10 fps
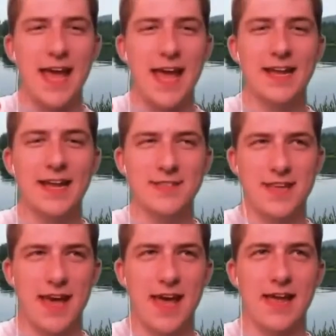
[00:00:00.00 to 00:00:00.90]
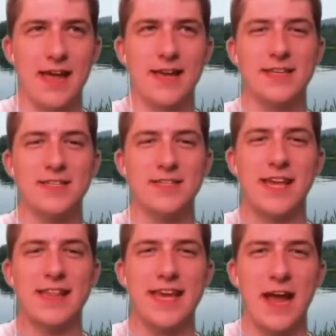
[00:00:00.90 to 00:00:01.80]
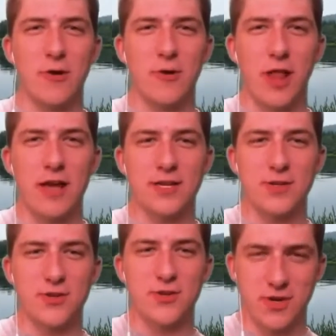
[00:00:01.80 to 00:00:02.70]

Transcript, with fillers: NSA is like the airline industry.